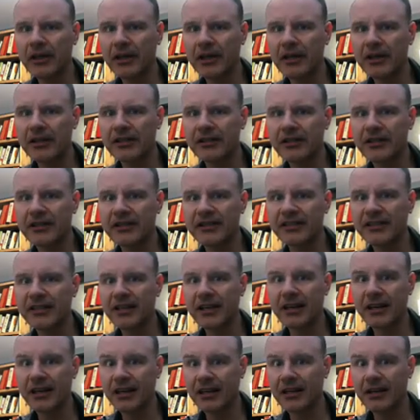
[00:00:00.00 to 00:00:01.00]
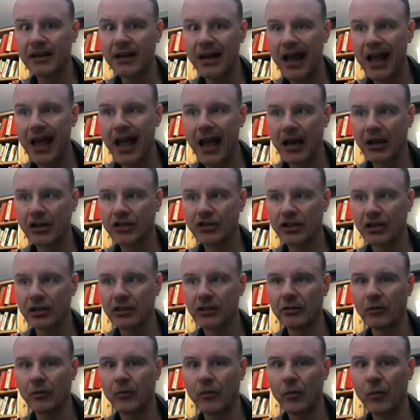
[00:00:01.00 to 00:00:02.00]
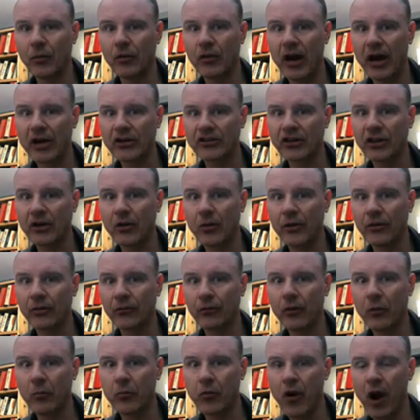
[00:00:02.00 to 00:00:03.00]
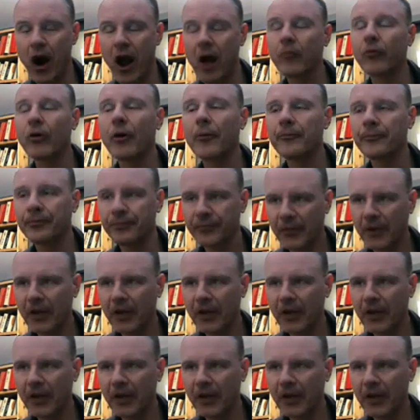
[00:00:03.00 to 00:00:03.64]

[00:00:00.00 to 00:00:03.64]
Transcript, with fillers: is to see it in action when we're actually going through a problem.